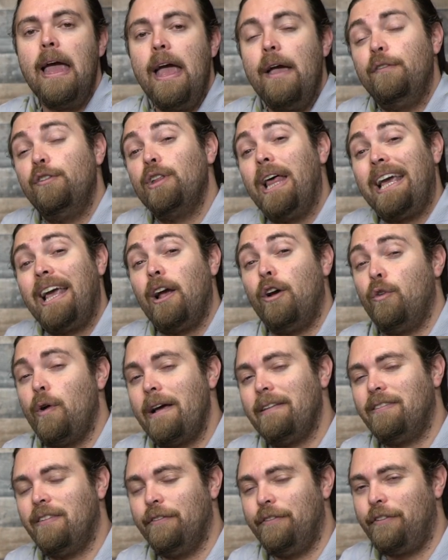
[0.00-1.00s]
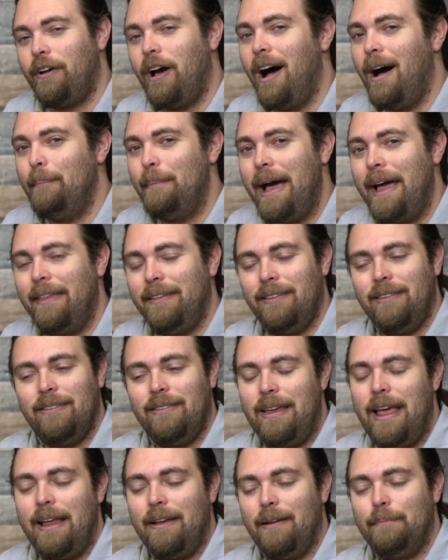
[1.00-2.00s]
If you like aggressive combat and,
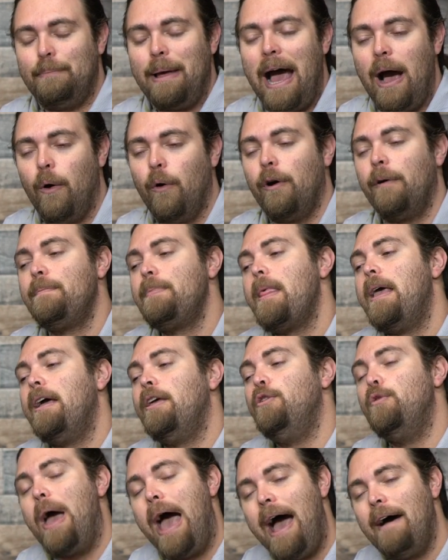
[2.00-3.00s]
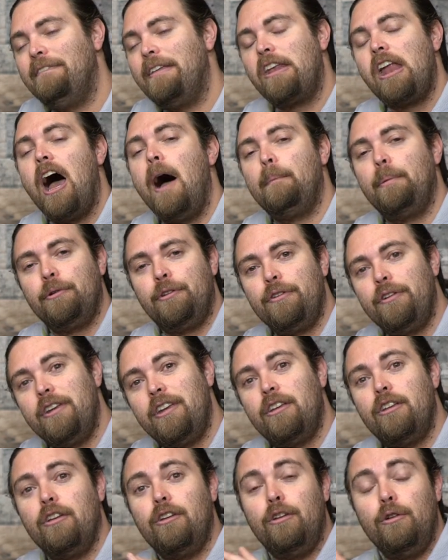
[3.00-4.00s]
and power, you have that
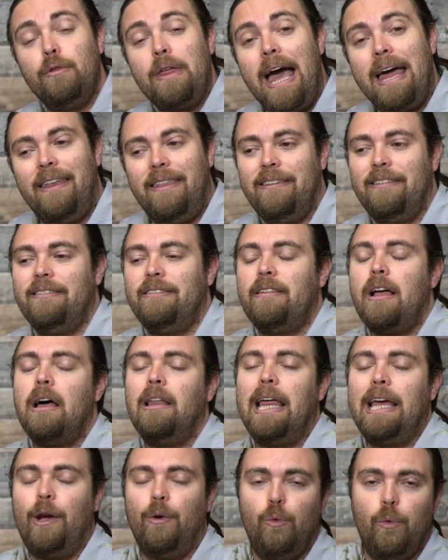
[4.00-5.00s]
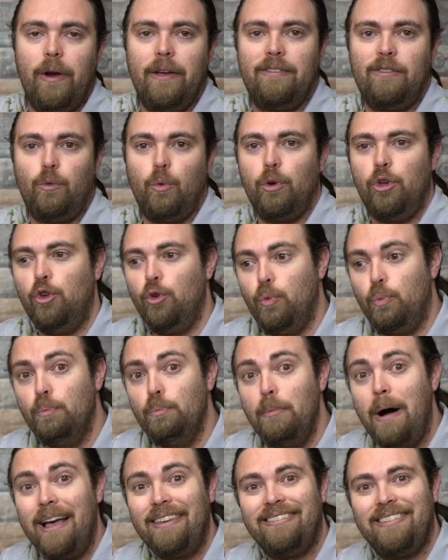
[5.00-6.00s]
opportunity to do that. This is not like Risk, where you
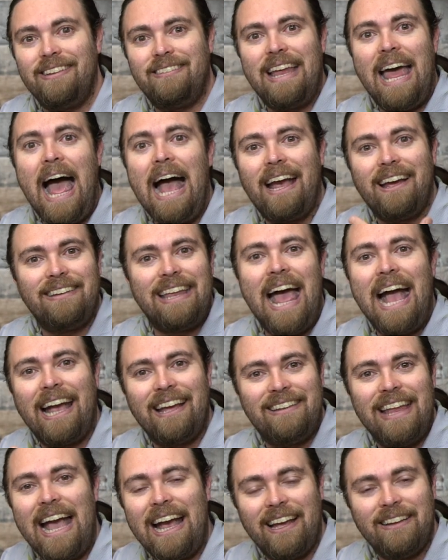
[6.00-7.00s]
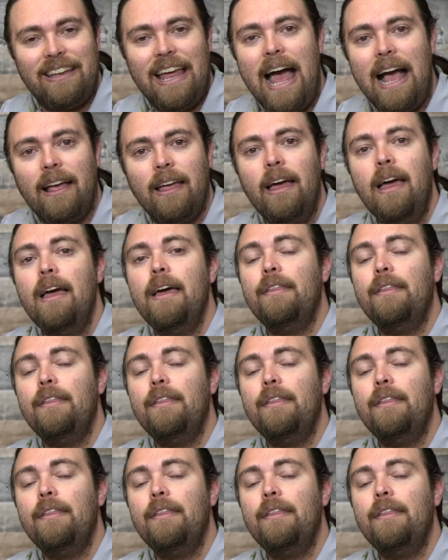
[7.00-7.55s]
must attack, attack, attack, attack.